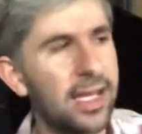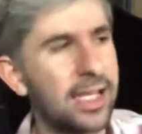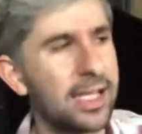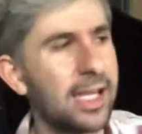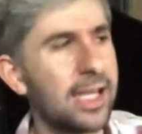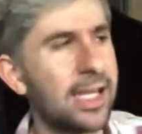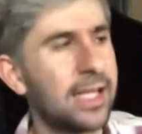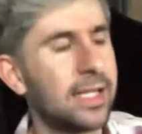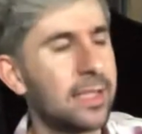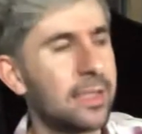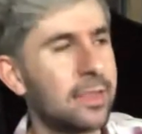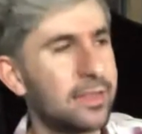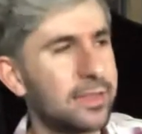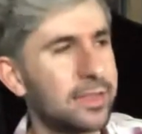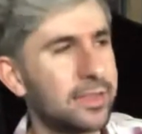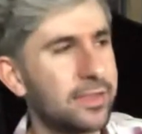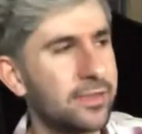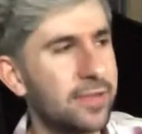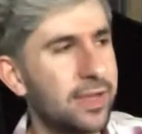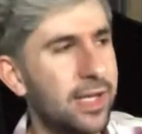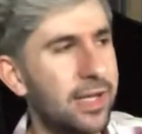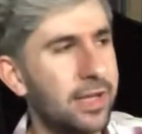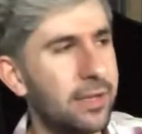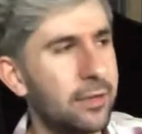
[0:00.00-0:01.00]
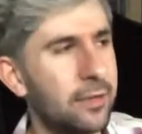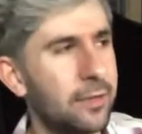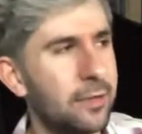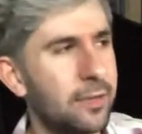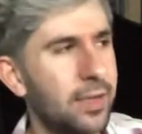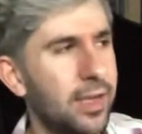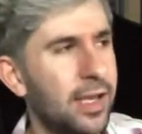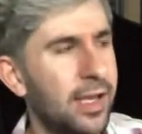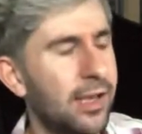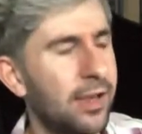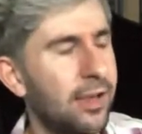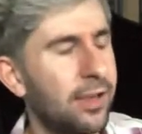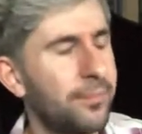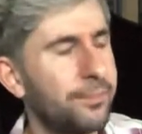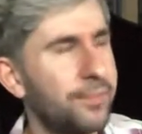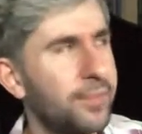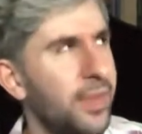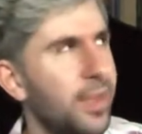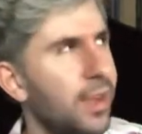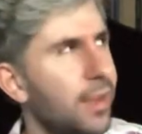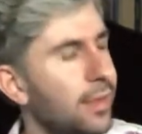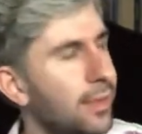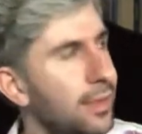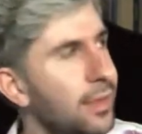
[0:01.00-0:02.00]
again, lots of kind of, I
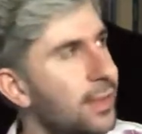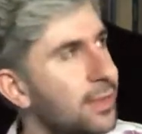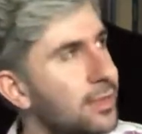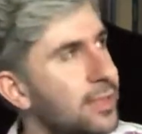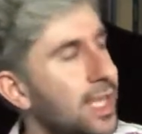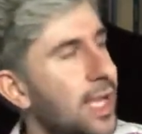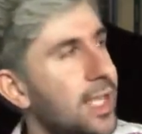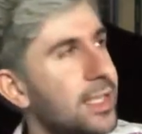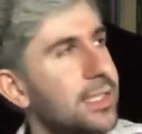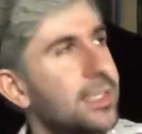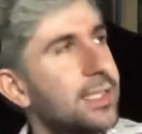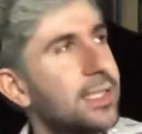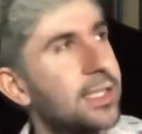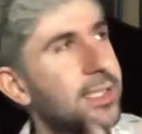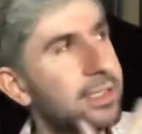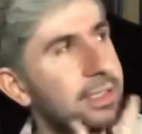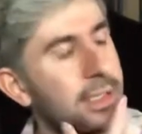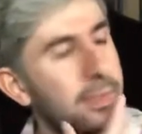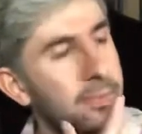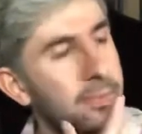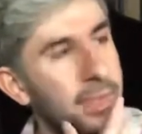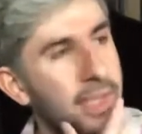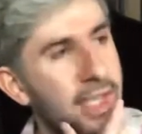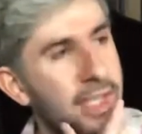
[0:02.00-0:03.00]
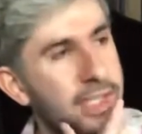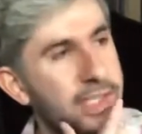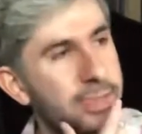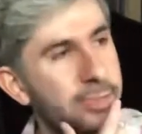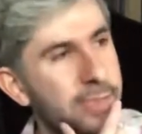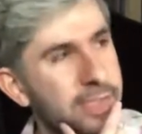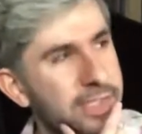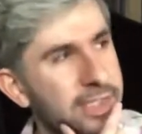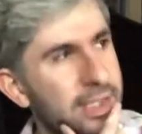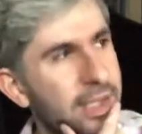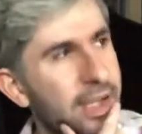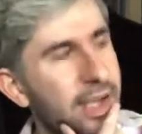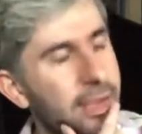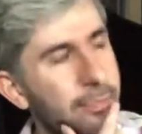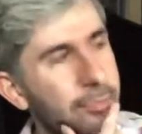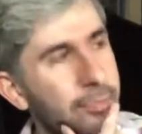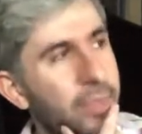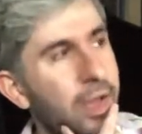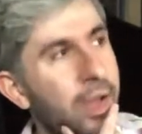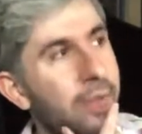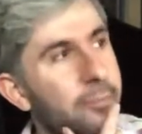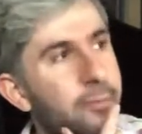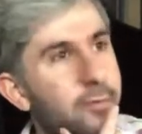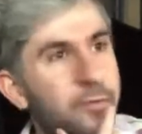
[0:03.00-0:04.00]
think there's actually some explicit,
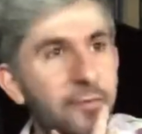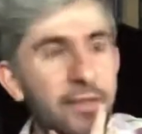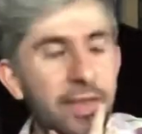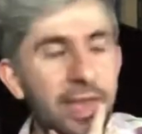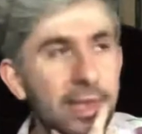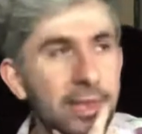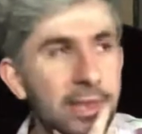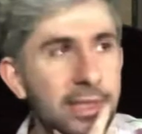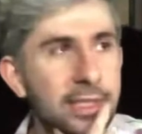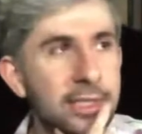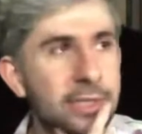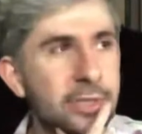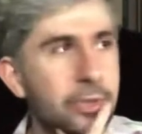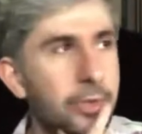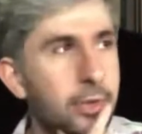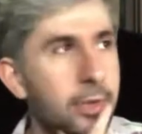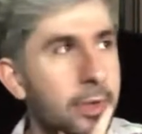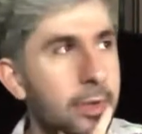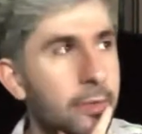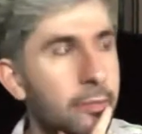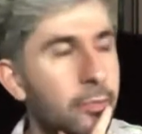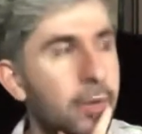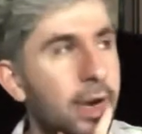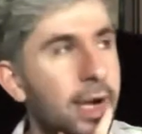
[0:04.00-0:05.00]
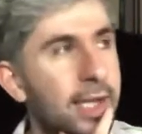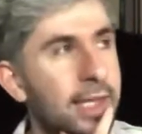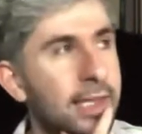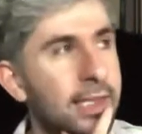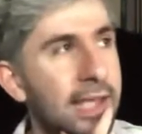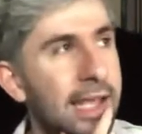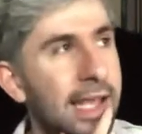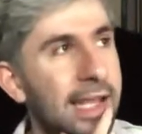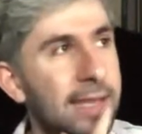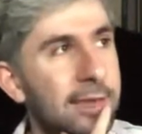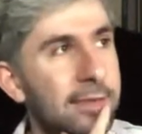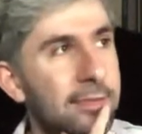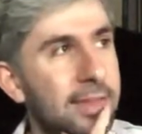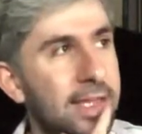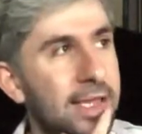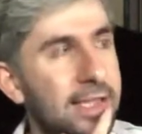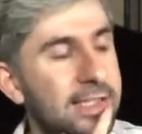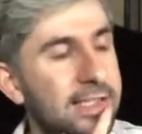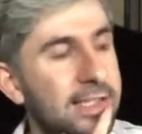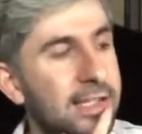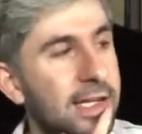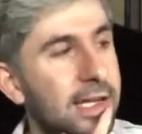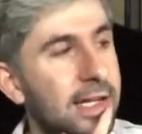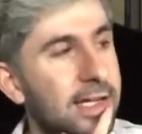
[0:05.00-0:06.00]
I'm fairly sure right at the end of that
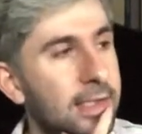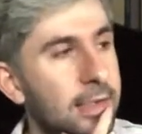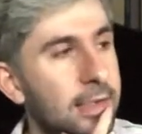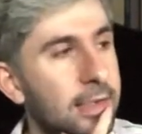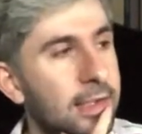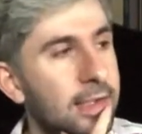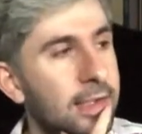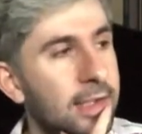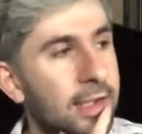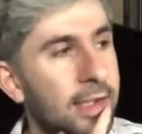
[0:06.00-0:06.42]
sonata,